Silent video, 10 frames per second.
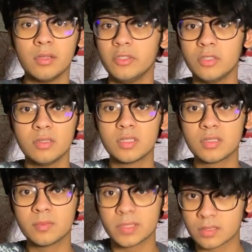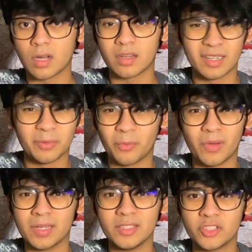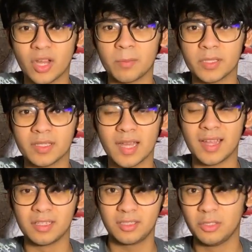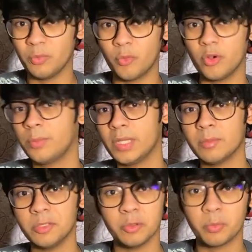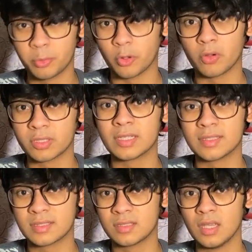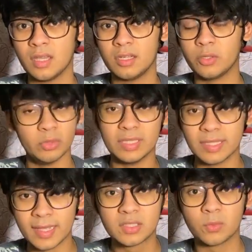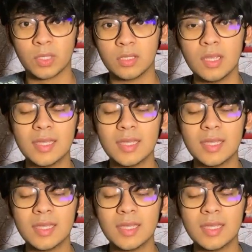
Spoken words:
you'll just be stuck at one chapter and you won't be able to progress to the next one.